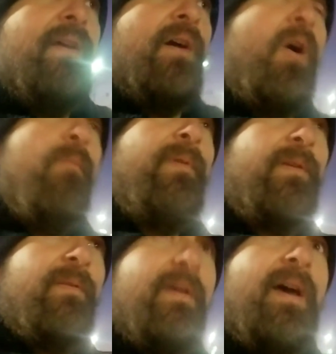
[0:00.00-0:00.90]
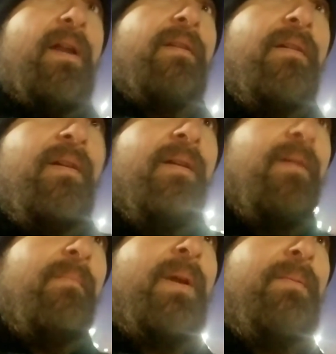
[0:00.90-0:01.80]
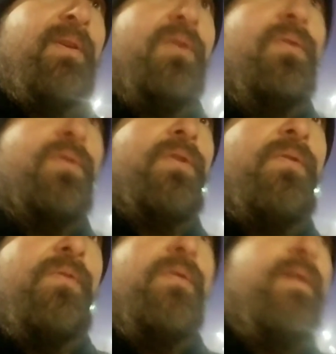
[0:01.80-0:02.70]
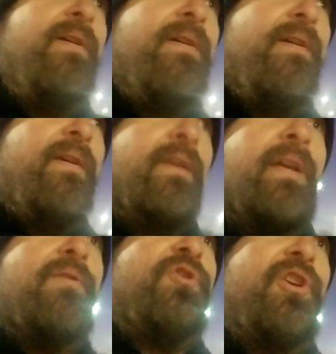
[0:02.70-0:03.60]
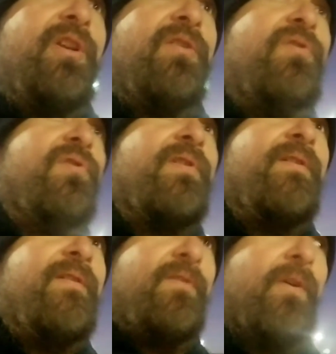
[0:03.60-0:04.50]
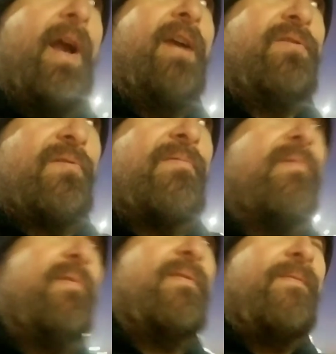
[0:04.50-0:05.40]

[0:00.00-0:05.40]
hoping that maybe you too can change your actions.